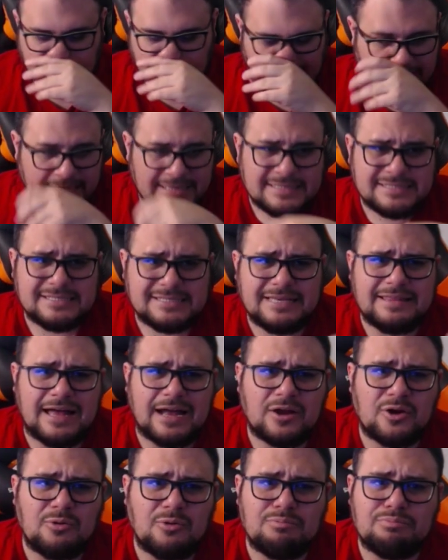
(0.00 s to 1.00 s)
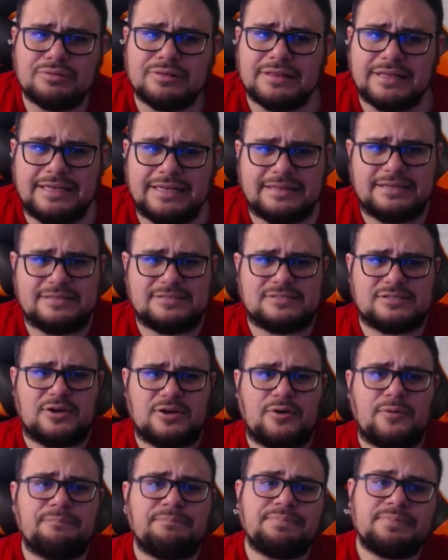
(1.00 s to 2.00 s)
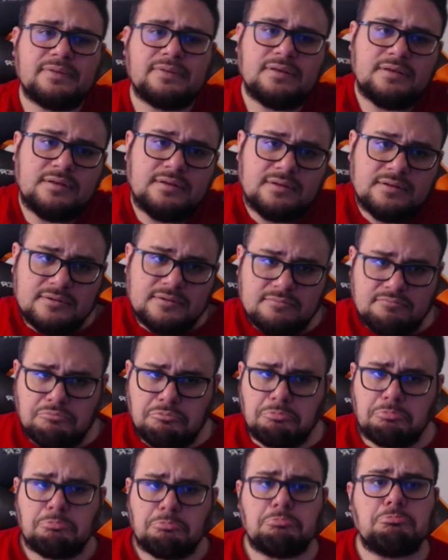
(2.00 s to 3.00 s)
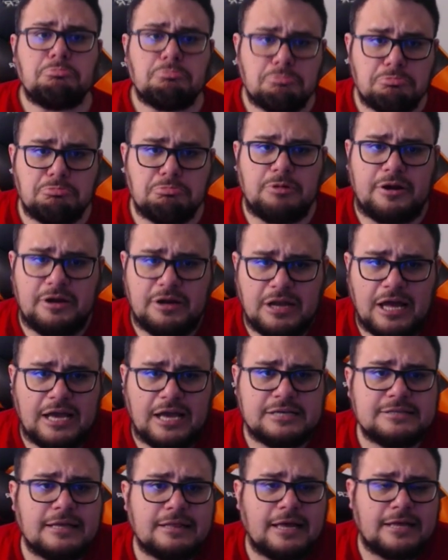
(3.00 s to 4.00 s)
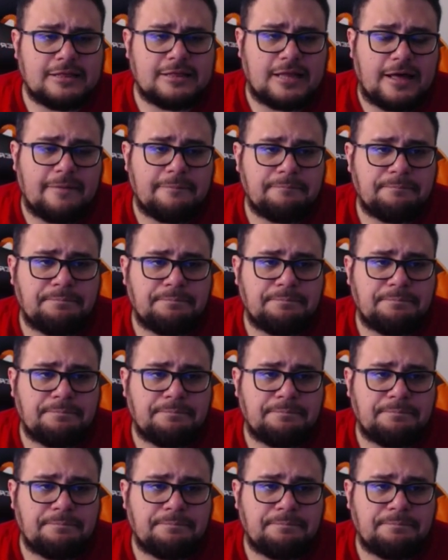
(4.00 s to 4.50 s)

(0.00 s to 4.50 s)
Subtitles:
I can see that completely, so very nice. I like that.